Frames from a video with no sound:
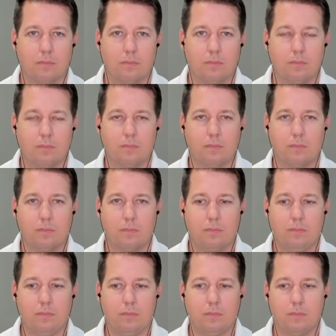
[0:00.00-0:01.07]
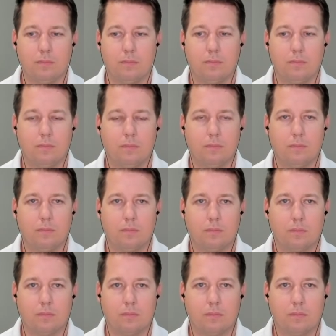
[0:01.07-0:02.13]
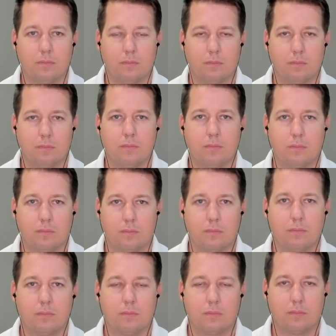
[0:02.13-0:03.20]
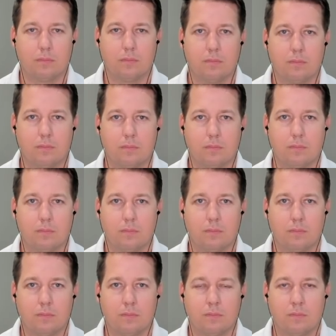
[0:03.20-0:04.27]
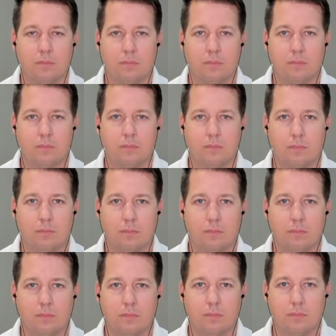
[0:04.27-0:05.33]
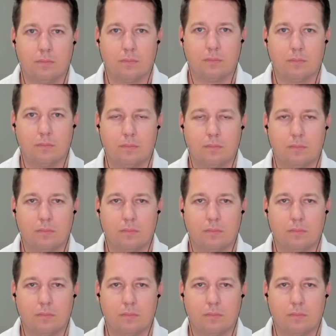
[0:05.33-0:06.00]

(not speaking)